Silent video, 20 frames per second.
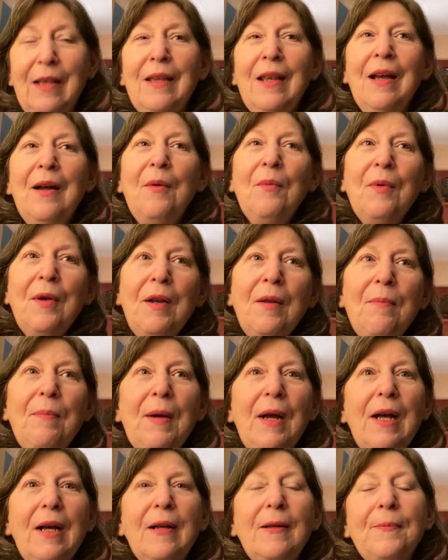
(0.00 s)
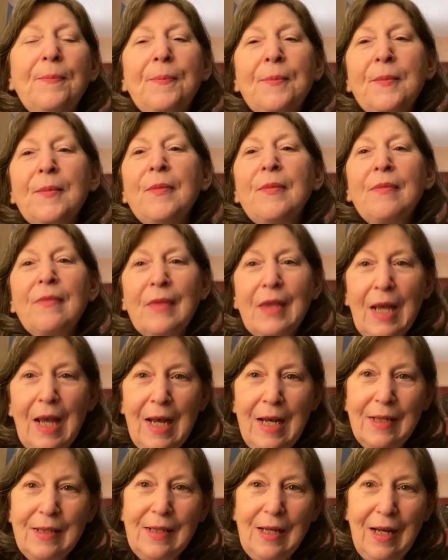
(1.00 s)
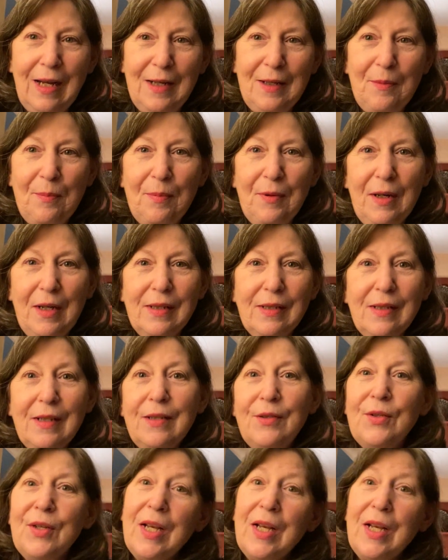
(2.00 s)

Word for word: Now, what about antidepressants?